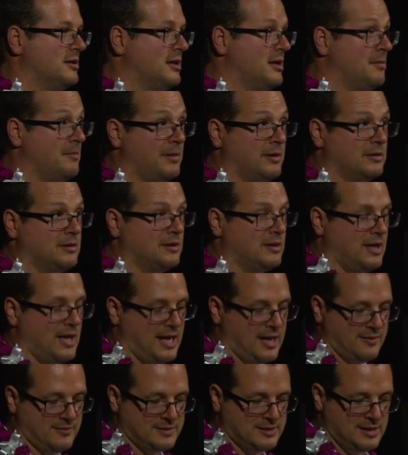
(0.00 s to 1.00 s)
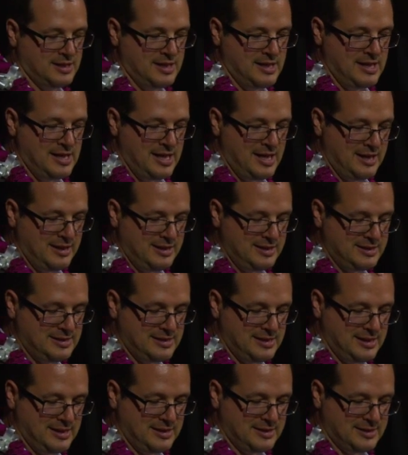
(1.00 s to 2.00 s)
about their lives. And these
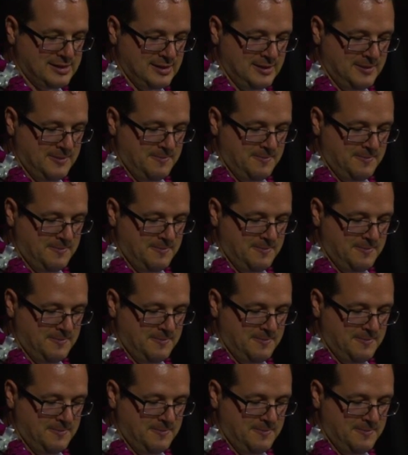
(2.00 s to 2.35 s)
things